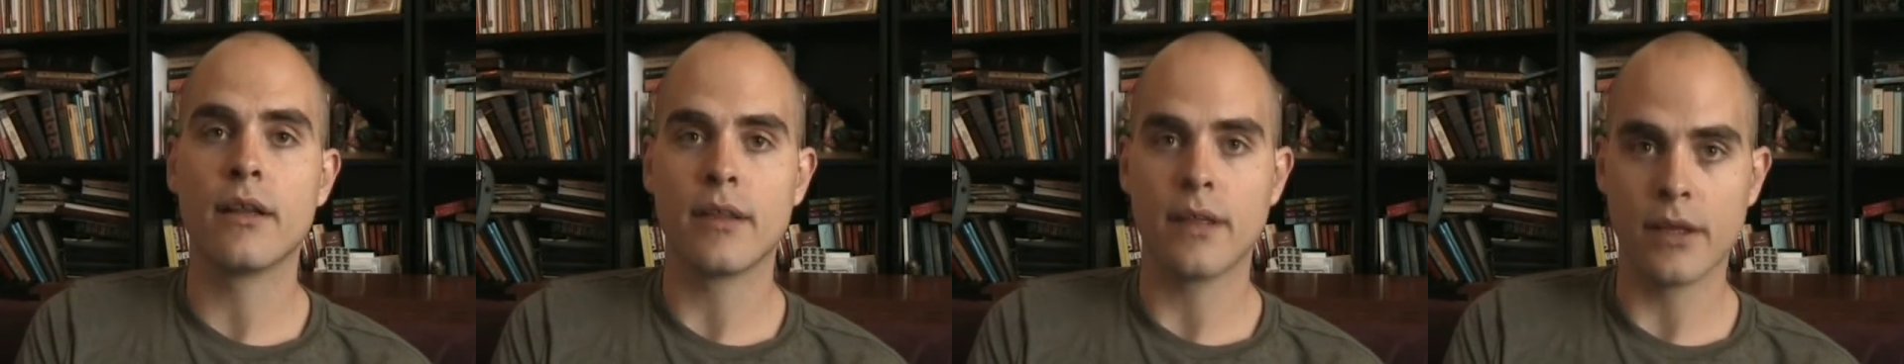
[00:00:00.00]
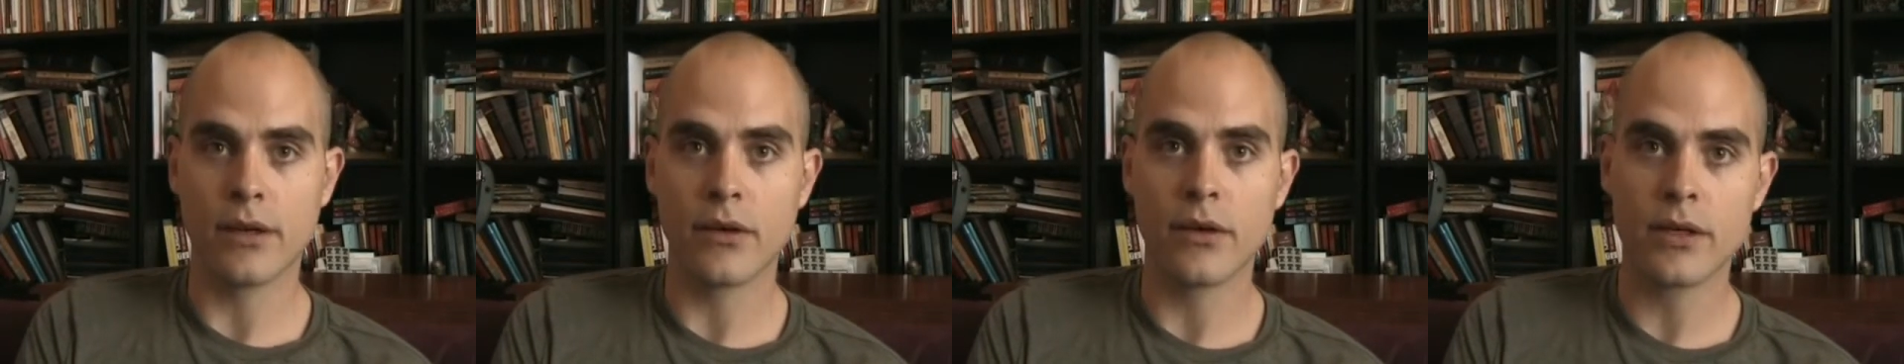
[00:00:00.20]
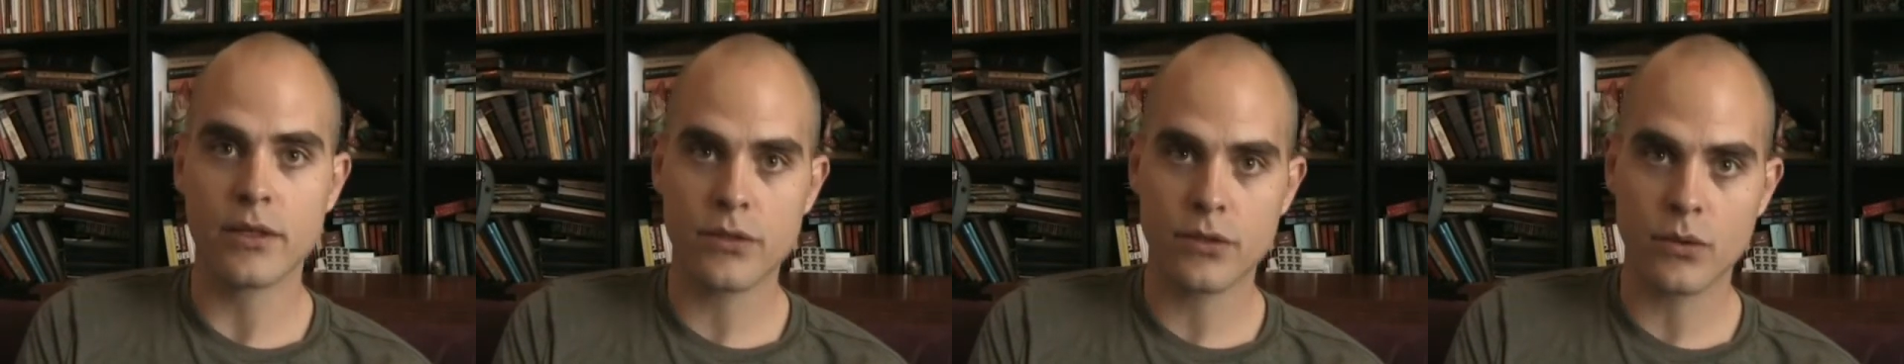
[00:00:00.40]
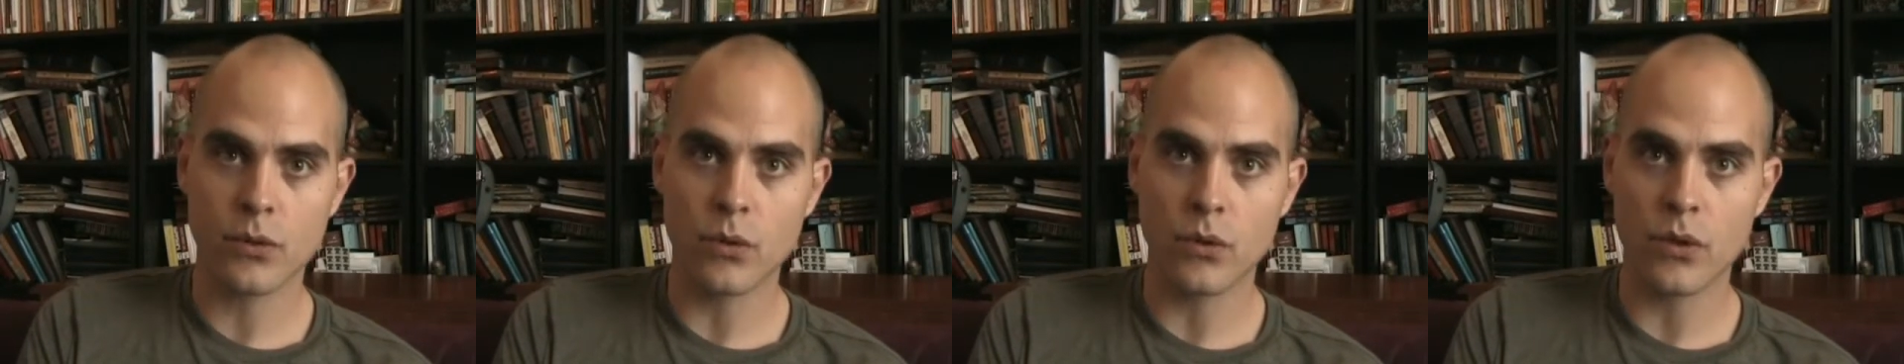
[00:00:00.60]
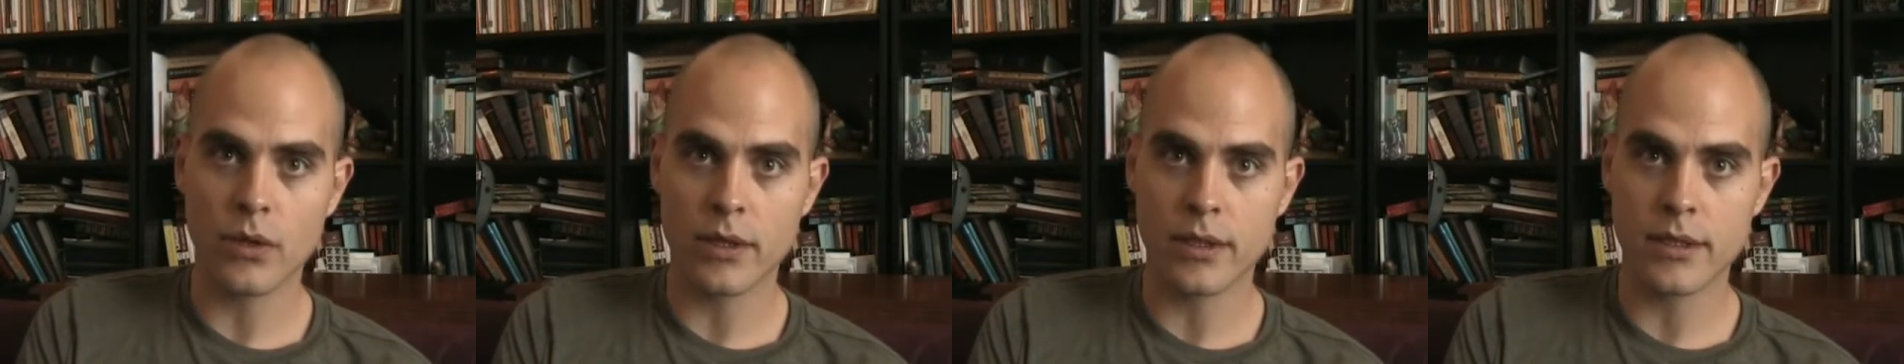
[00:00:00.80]
theater at
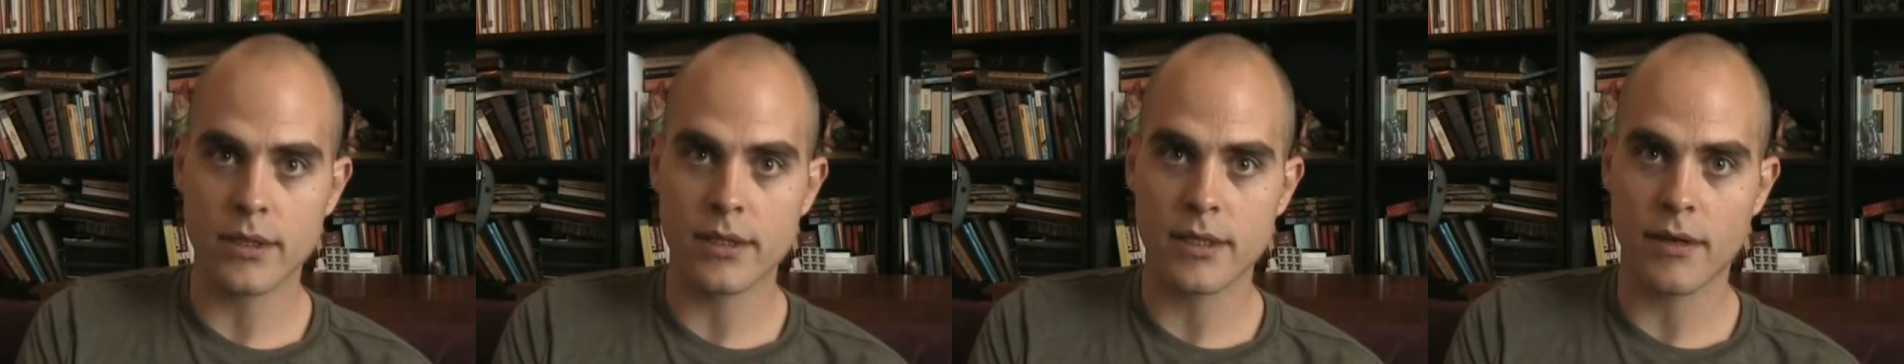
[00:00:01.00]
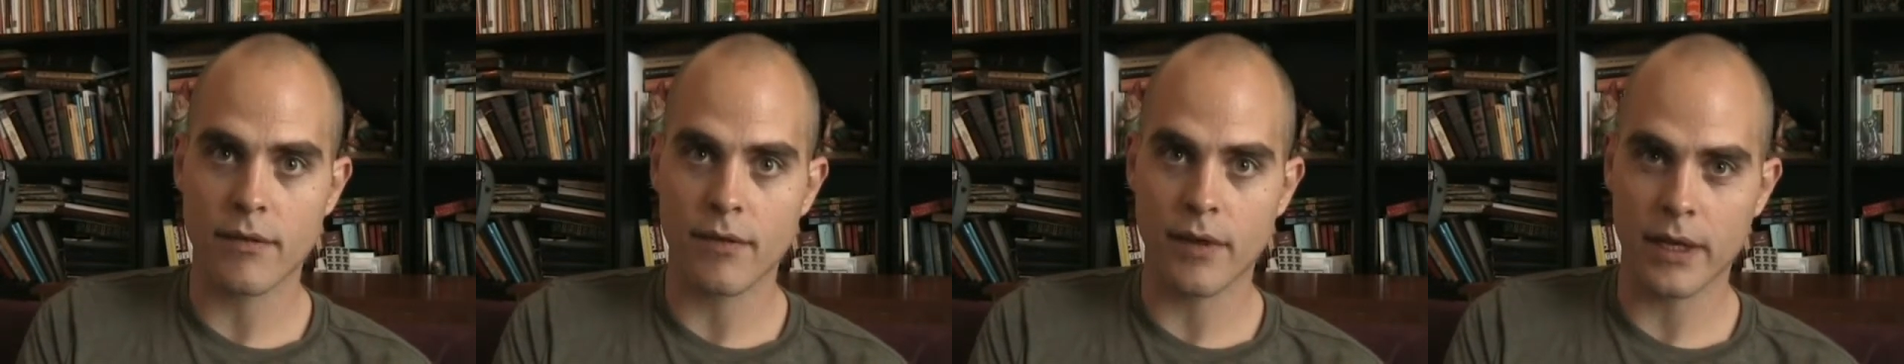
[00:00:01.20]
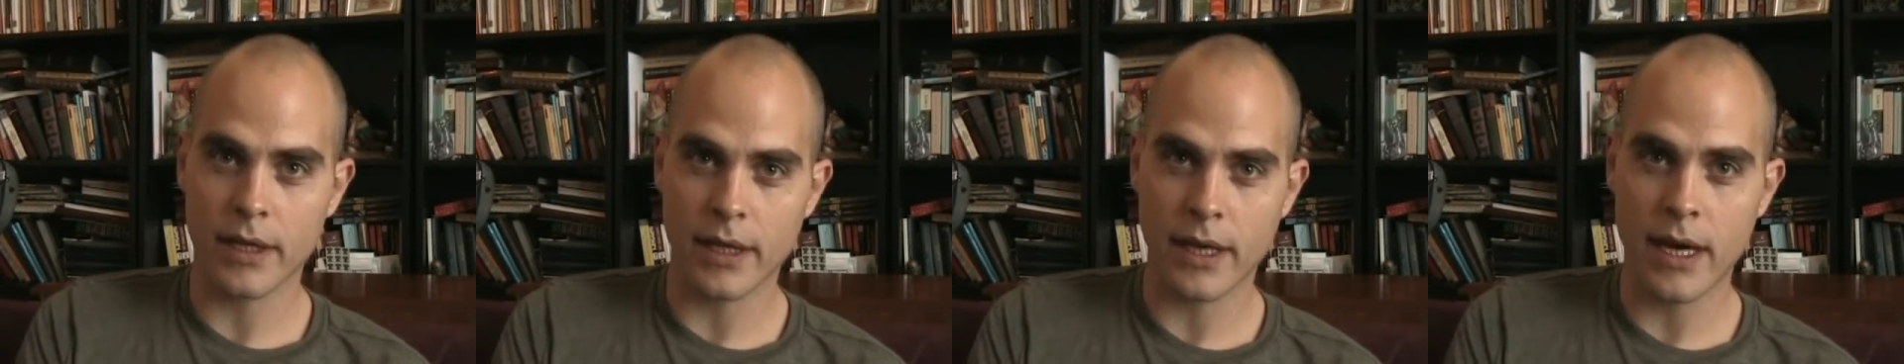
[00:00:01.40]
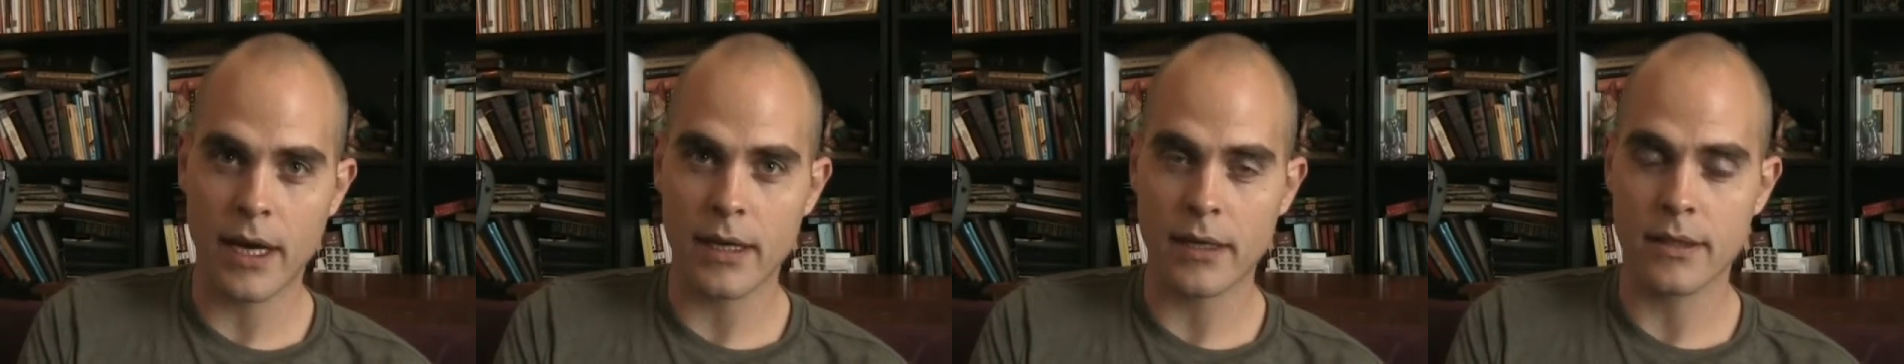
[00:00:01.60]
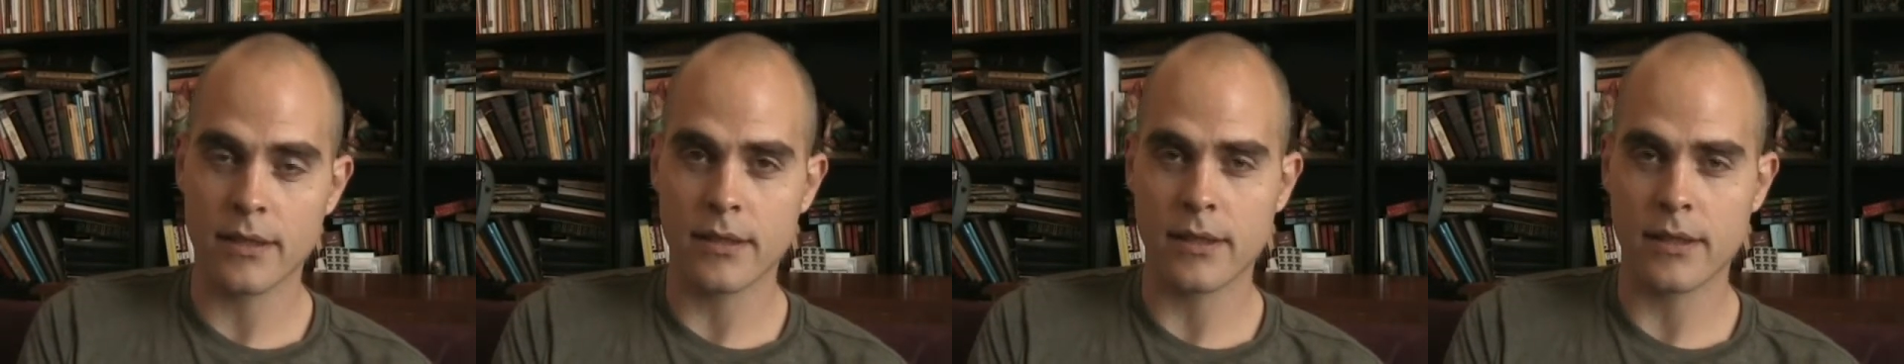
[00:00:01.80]
school and stuff like that.